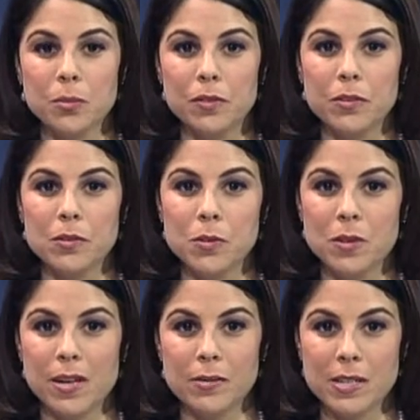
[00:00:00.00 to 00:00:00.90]
Preview
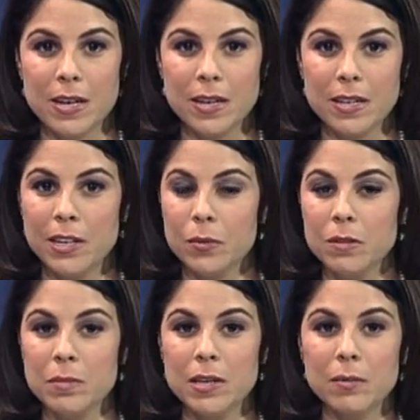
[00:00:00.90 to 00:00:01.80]
2008. Here with
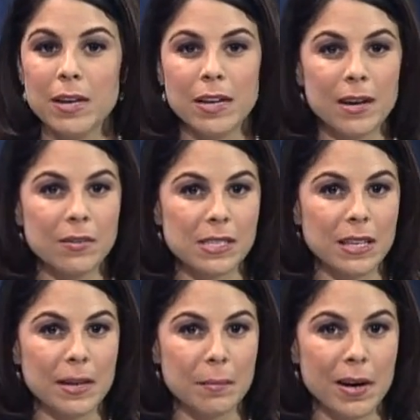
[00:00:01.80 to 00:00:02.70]
me right now is
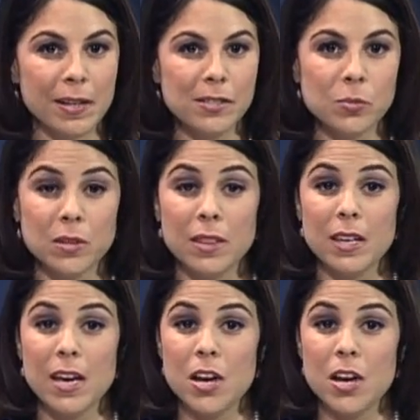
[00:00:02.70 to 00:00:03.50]
Glenn Backus with the